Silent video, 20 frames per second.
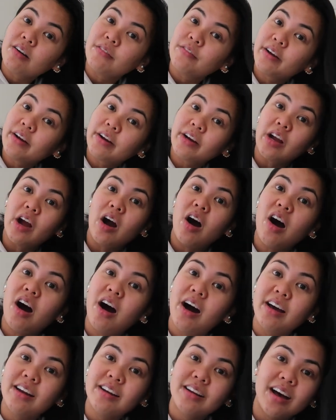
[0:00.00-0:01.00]
Very
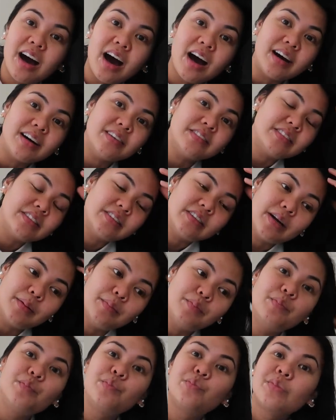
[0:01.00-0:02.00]
hot after
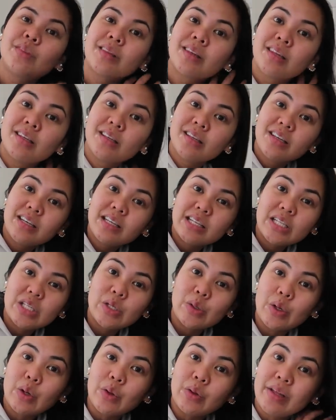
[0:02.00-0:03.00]

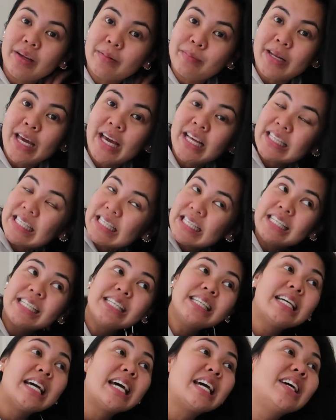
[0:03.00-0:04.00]
doing all them
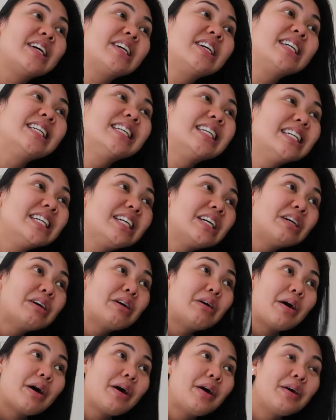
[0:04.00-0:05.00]
dancing.
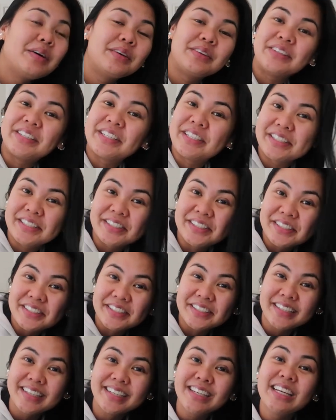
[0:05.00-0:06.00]
You
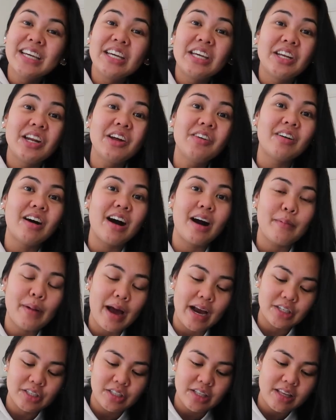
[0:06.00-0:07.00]
know what, I'm
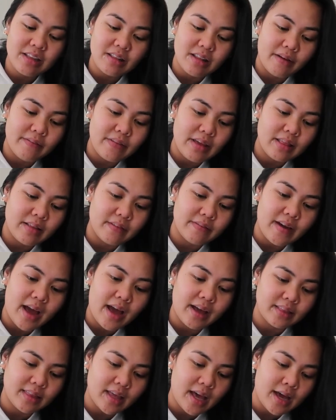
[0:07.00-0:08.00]
actually loving the
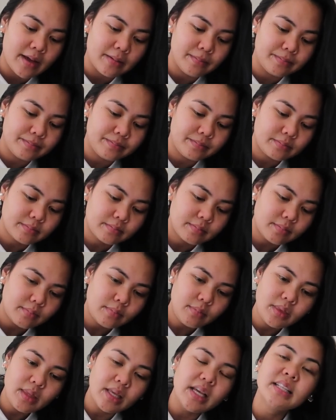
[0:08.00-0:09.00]
fact that
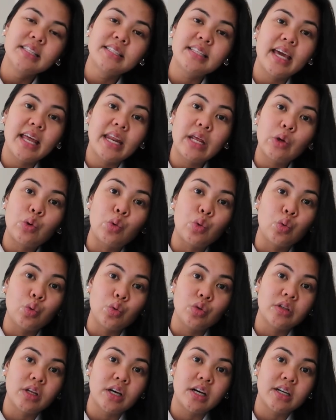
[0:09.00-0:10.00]
it's getting
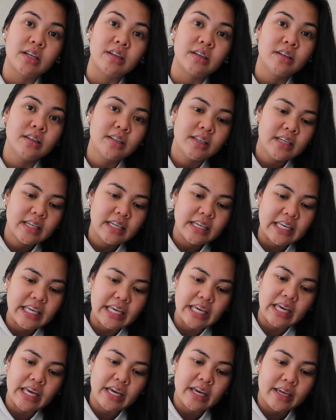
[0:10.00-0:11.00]
cooler
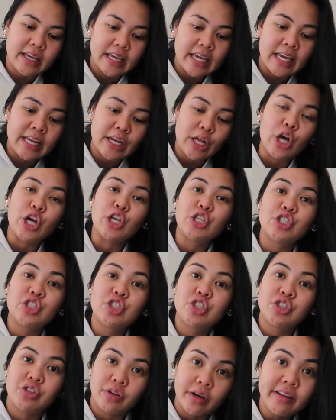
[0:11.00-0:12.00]
here in
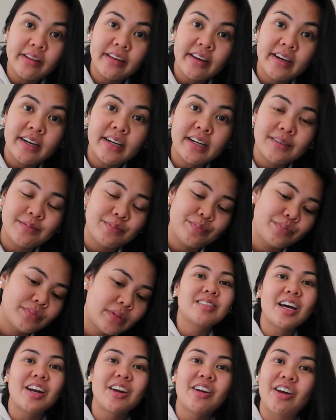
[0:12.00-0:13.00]
Australia. I
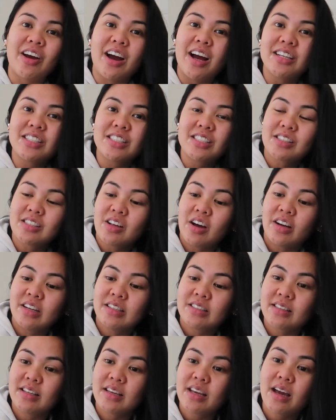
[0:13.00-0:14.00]
don't know, I just
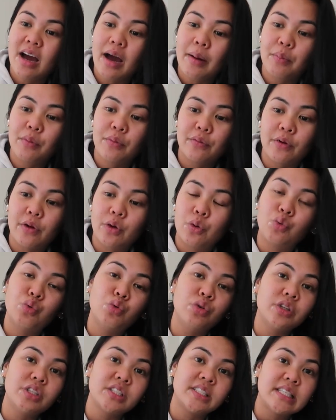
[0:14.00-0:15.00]
honestly I prefer
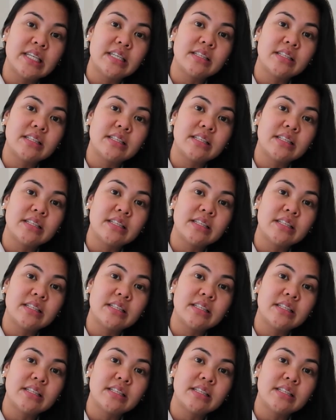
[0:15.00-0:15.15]
cooler